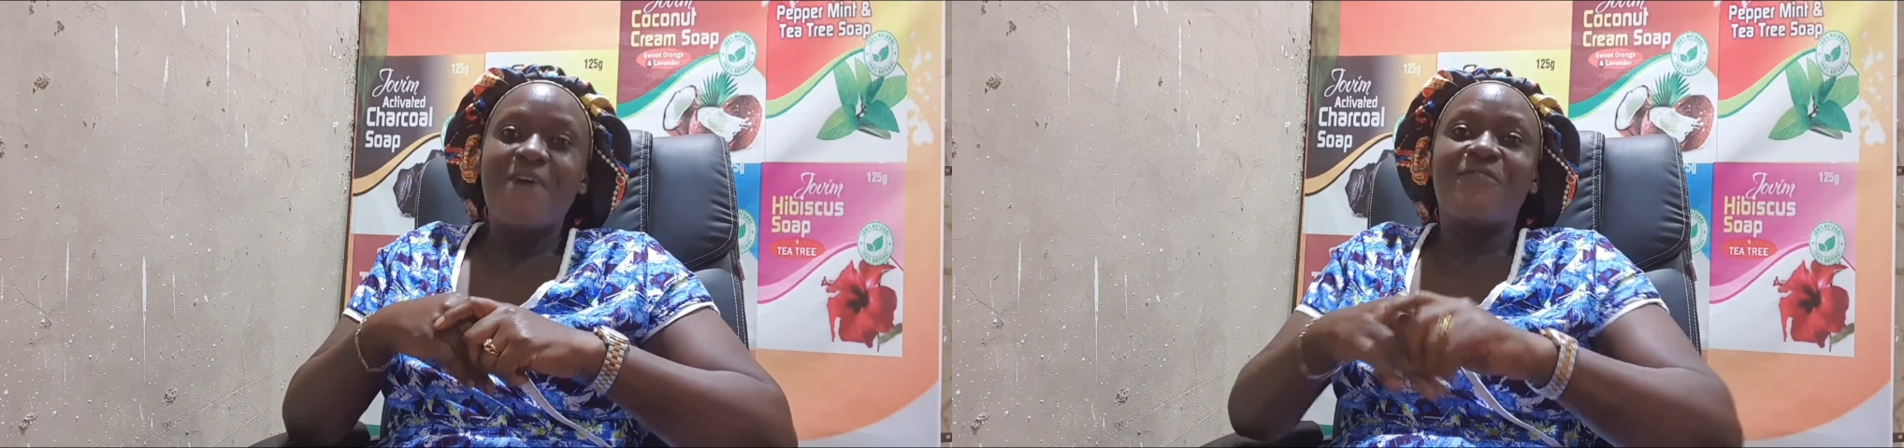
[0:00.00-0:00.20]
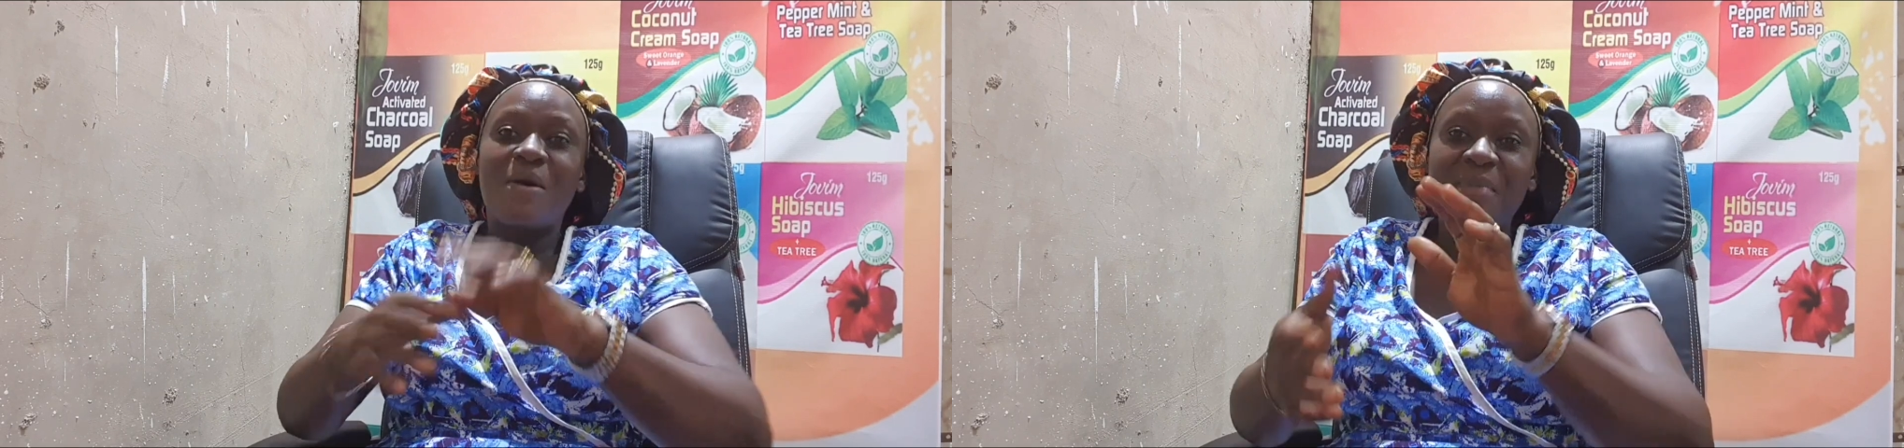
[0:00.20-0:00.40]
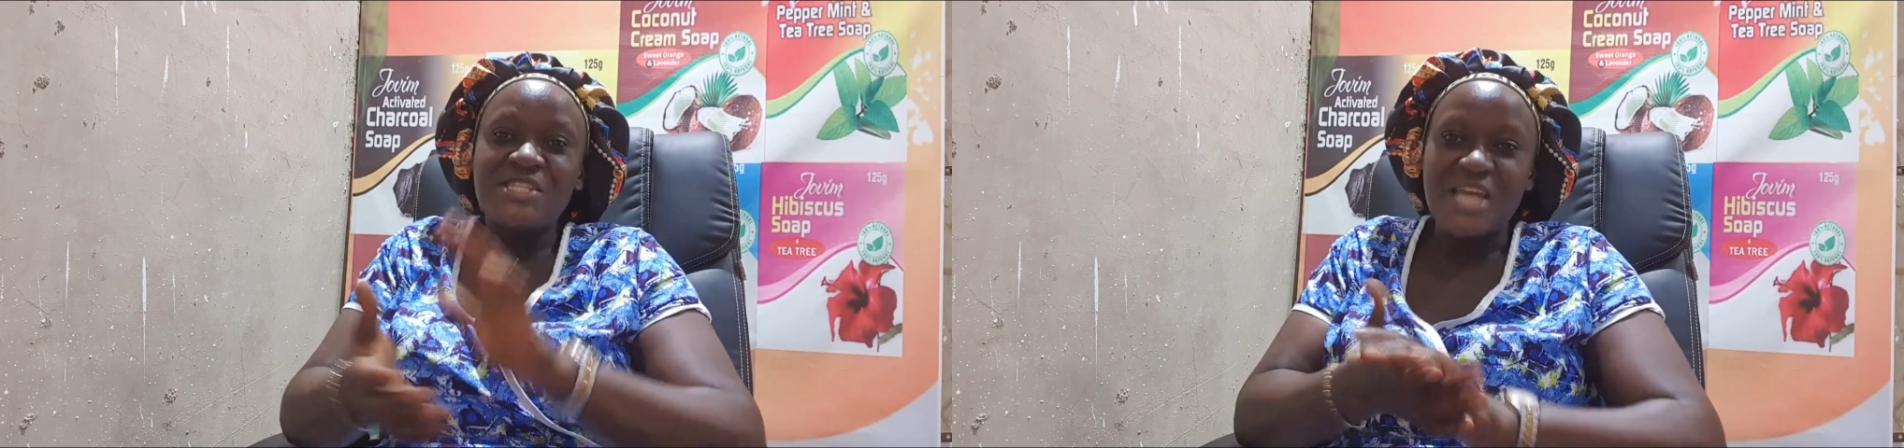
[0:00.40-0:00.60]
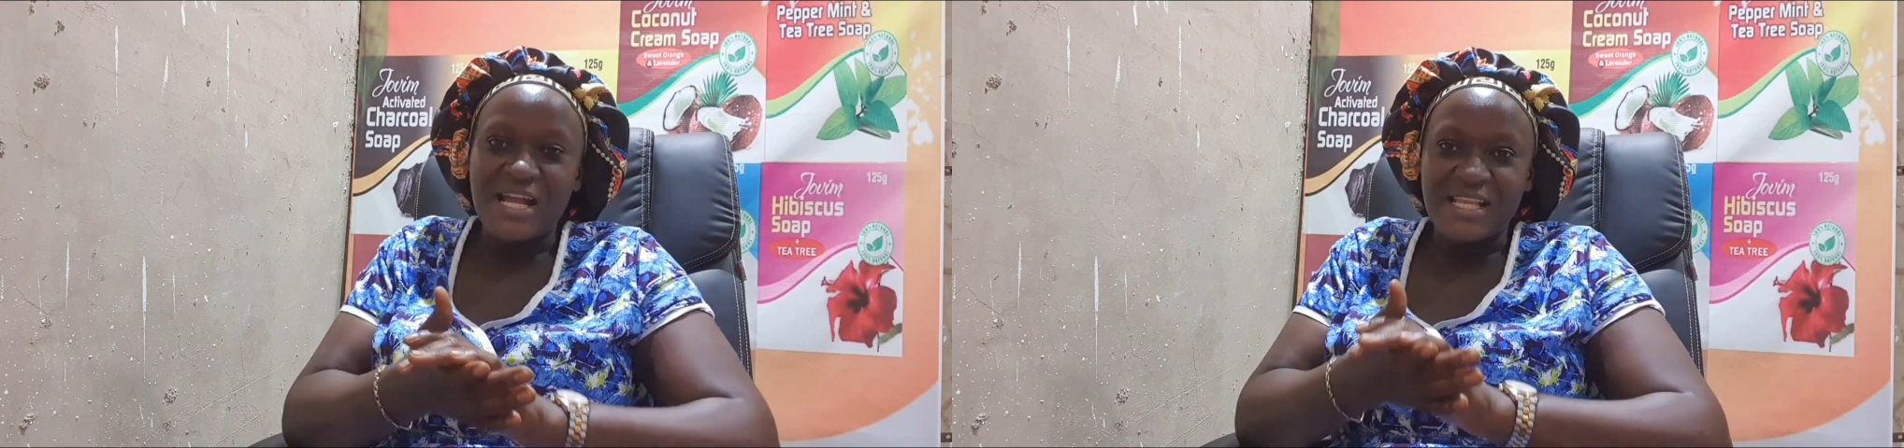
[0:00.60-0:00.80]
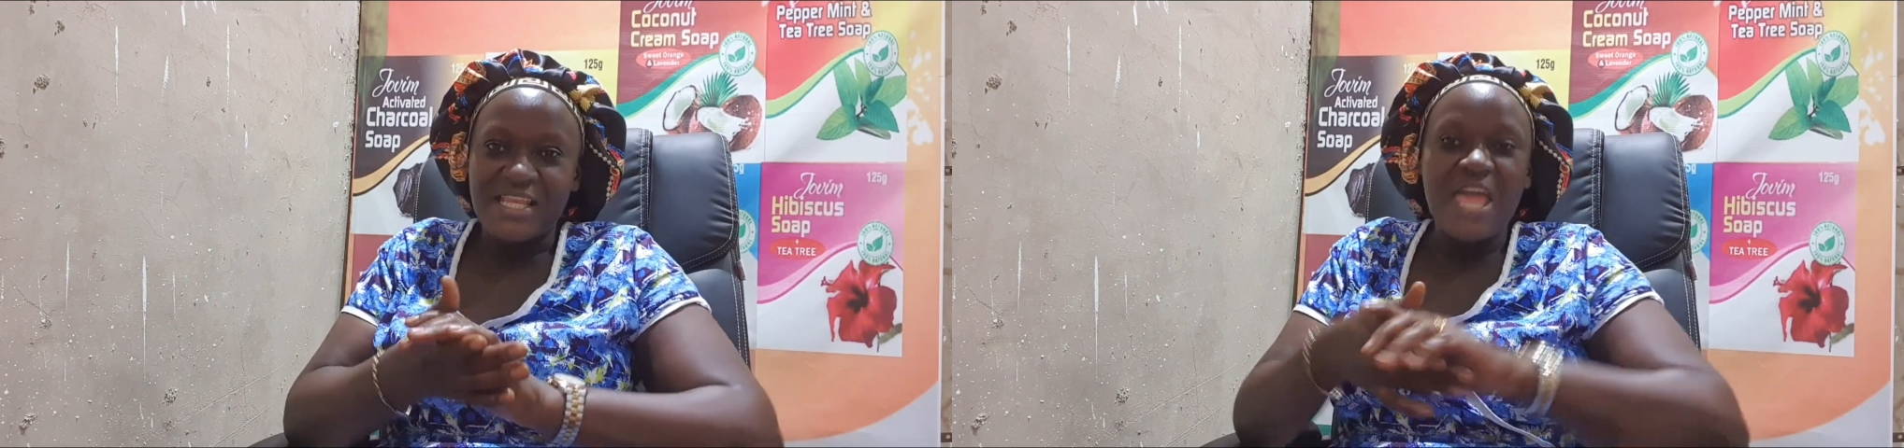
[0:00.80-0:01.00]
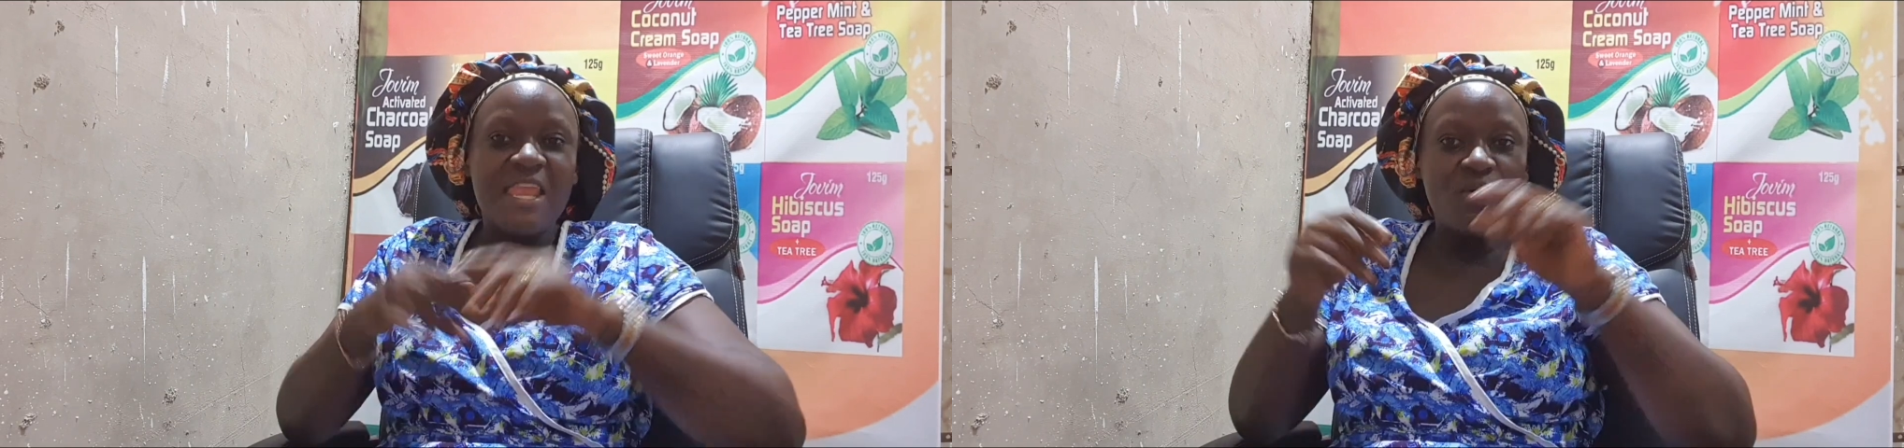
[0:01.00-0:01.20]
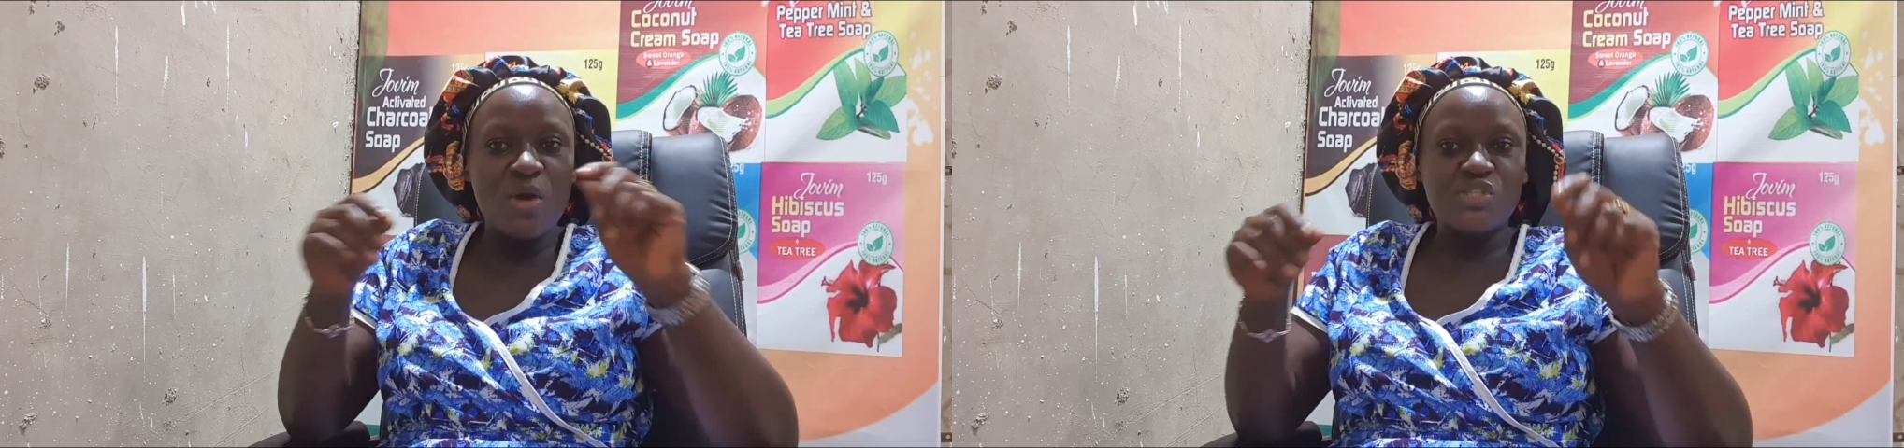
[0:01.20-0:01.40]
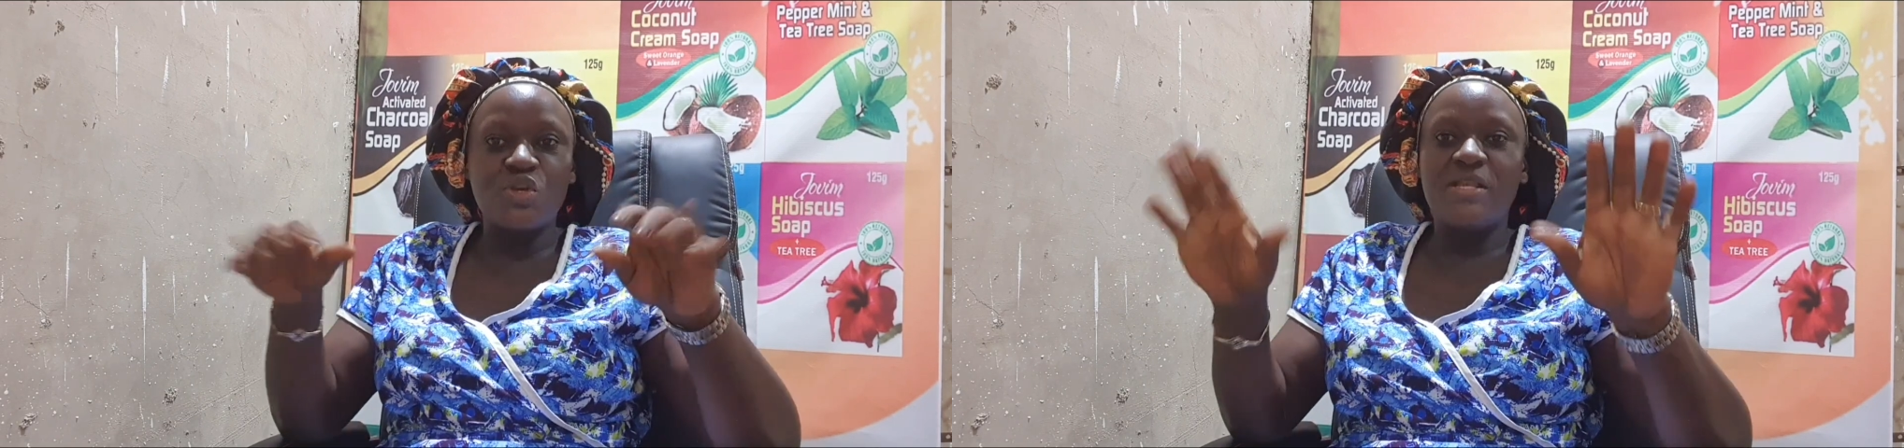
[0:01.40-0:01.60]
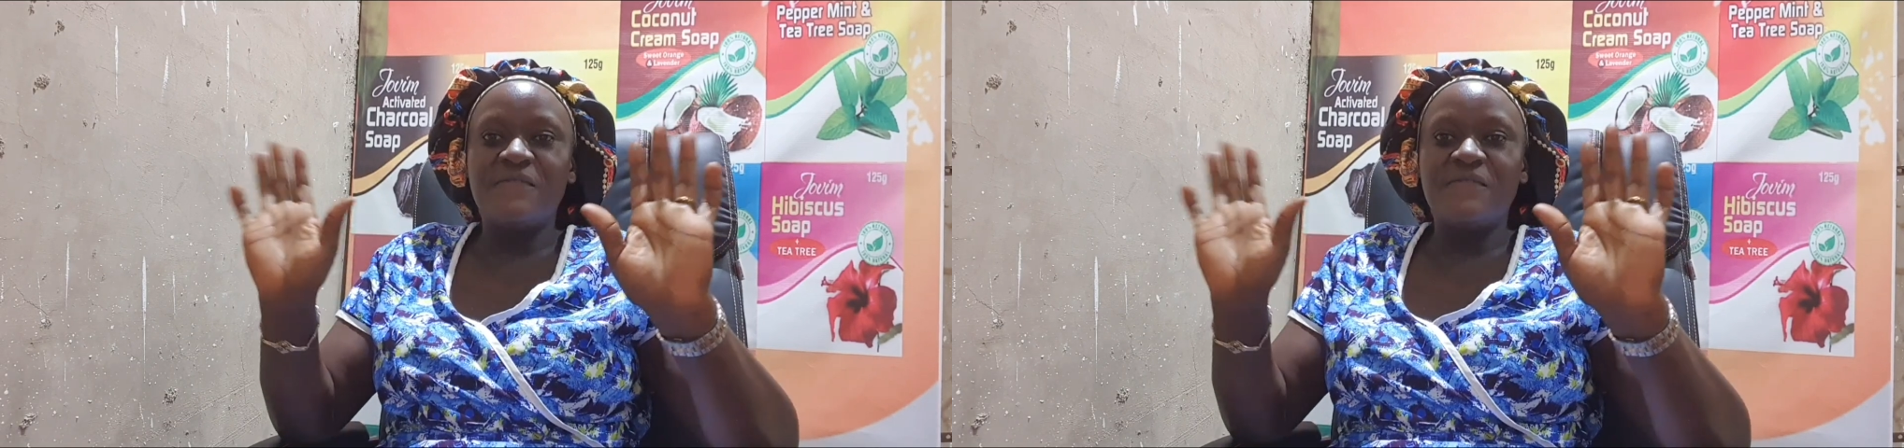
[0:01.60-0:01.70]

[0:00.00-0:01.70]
From me, Jacqueline, any question,